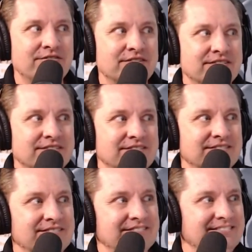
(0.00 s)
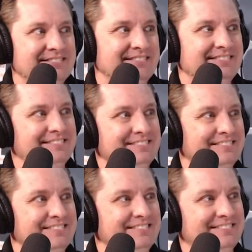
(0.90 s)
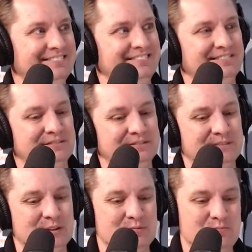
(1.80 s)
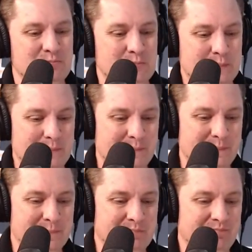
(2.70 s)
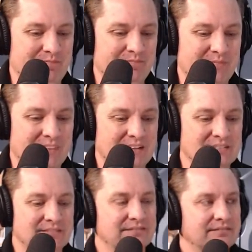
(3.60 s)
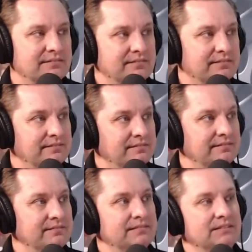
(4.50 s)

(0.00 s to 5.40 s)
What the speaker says: No words are spoken by the person on screen.